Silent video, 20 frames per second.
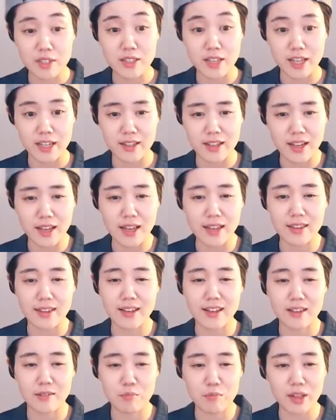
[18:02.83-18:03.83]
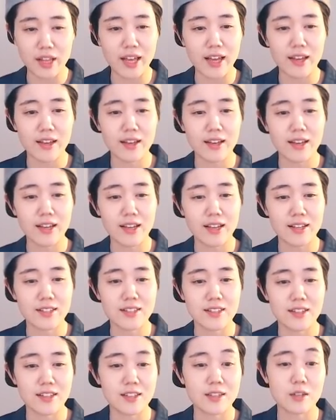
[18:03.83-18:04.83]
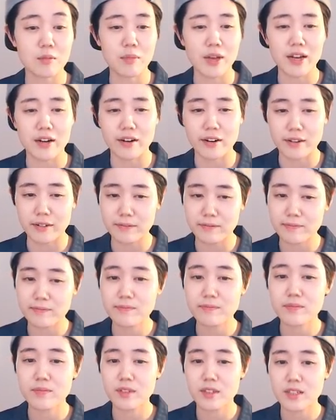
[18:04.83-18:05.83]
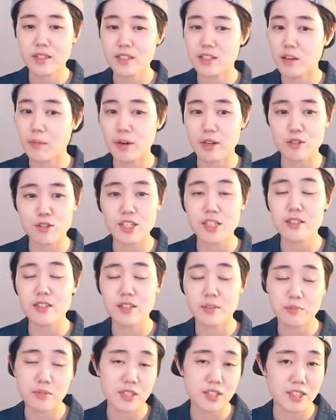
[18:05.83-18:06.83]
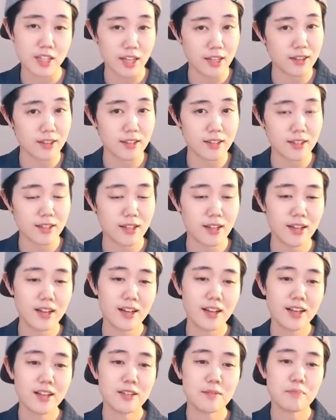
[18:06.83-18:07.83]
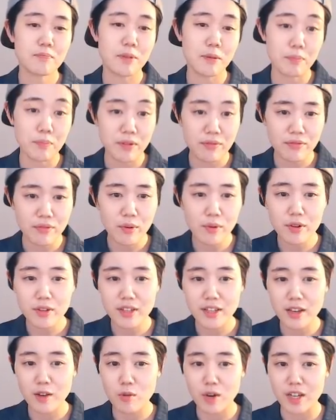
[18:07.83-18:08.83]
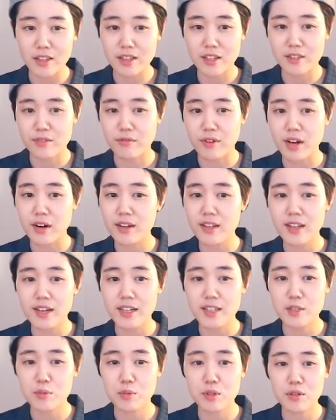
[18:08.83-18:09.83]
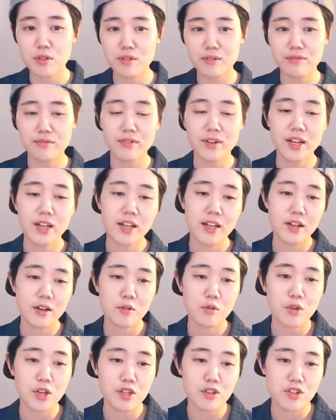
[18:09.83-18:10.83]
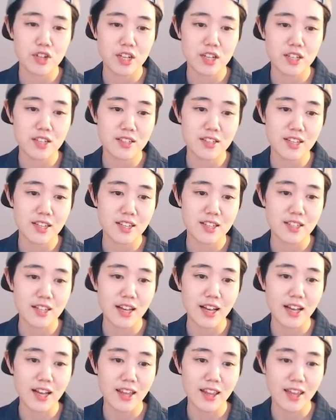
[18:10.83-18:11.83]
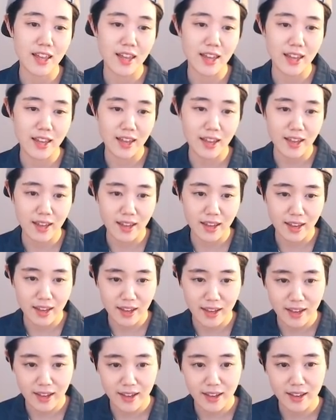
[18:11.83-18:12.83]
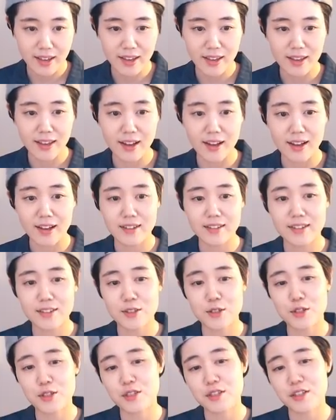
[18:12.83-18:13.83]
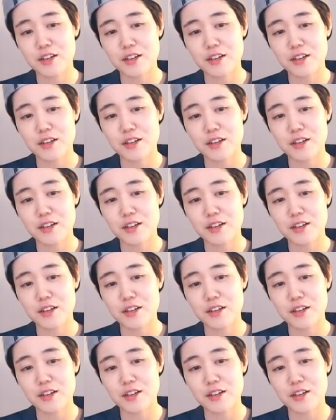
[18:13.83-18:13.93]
like that and black is a little better. It's about 60%. But before that, white has very nice move, which is this hane. Yeah, this is